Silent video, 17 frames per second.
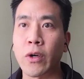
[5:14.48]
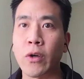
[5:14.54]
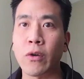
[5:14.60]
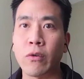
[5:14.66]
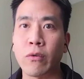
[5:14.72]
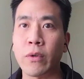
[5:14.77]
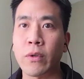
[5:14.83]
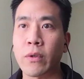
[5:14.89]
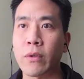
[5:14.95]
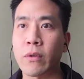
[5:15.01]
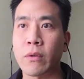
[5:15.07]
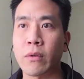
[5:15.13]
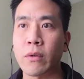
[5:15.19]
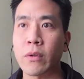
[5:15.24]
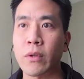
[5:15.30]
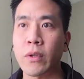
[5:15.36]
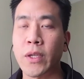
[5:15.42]
own.
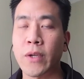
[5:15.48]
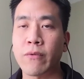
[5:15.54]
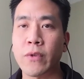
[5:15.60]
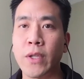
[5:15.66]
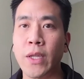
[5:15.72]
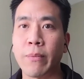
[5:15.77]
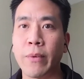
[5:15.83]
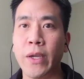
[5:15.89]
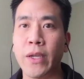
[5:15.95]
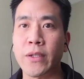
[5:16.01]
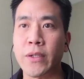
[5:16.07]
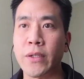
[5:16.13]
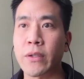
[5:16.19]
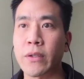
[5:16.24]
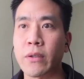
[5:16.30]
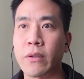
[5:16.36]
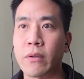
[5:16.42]
Give to that
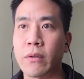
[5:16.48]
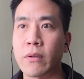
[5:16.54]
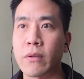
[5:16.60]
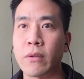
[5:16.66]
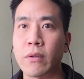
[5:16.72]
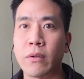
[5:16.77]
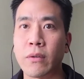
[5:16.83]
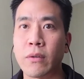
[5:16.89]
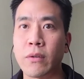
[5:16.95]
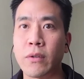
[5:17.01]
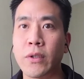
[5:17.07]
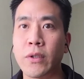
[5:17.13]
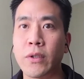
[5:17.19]
patient, to